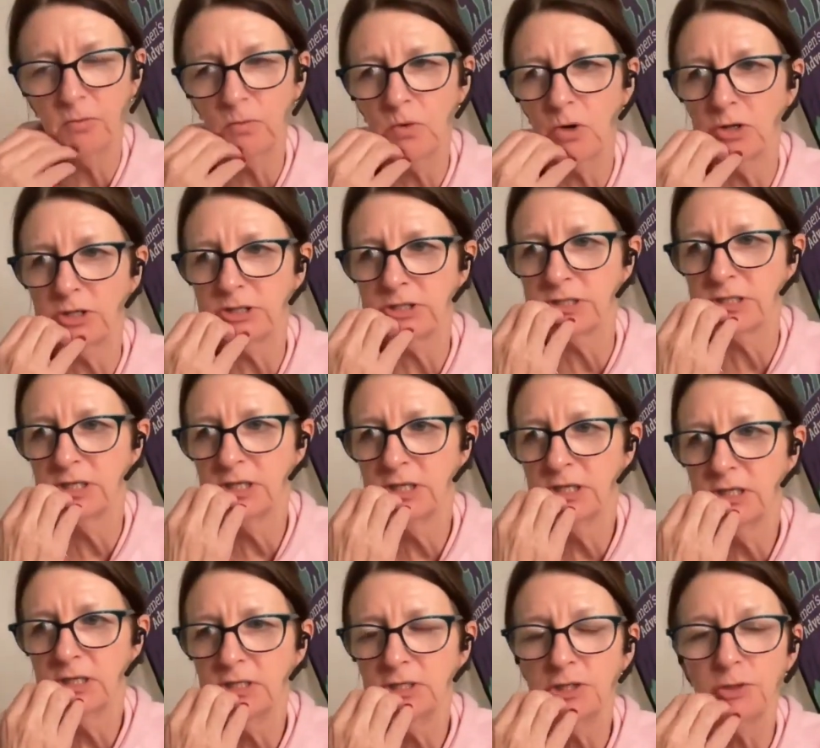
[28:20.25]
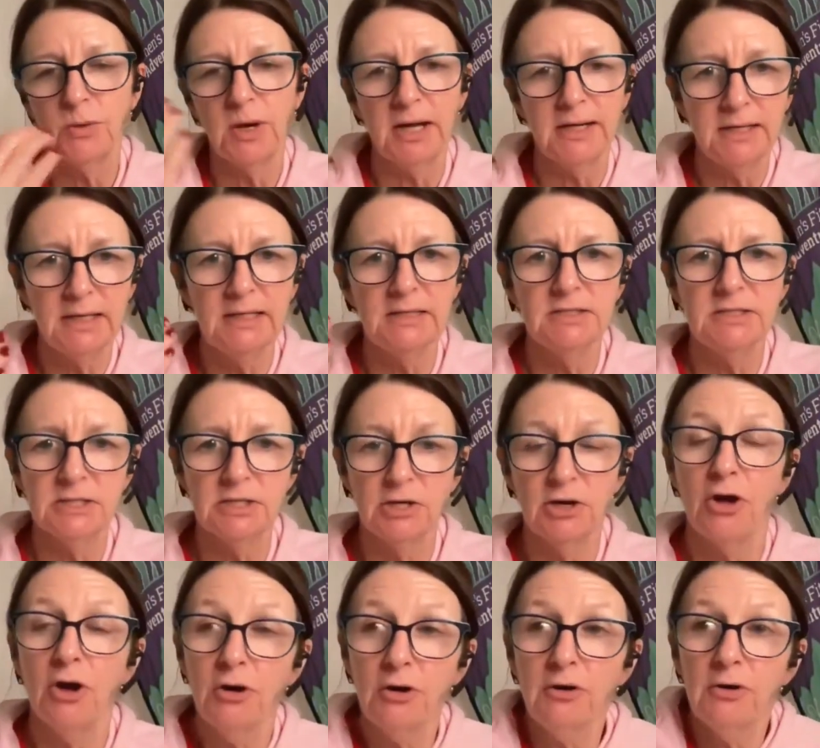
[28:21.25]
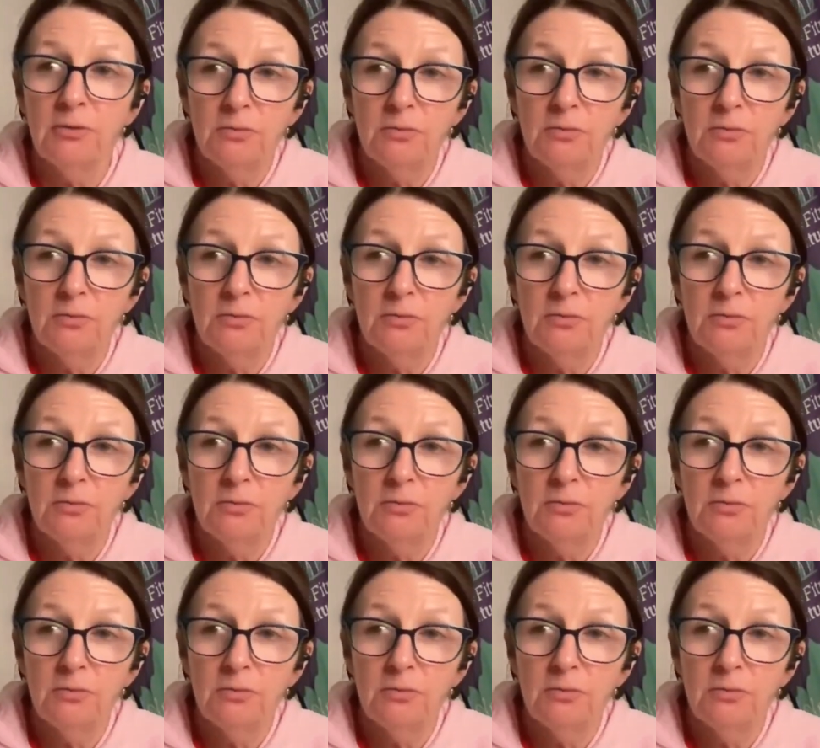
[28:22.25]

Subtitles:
What do I need to know?